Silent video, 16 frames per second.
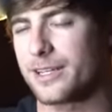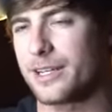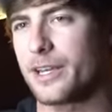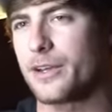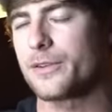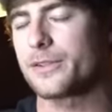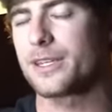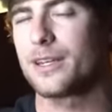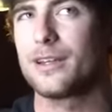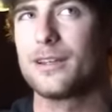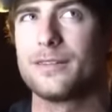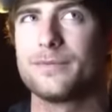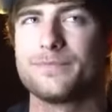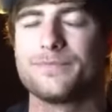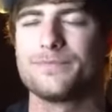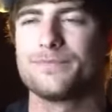And he goes,
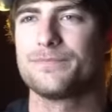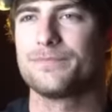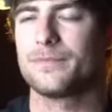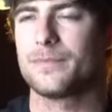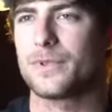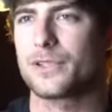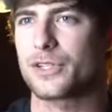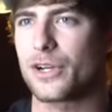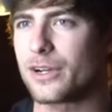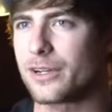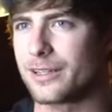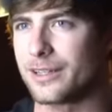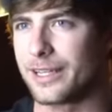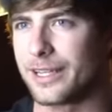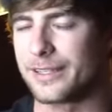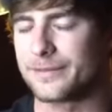
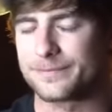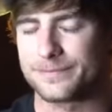certainly.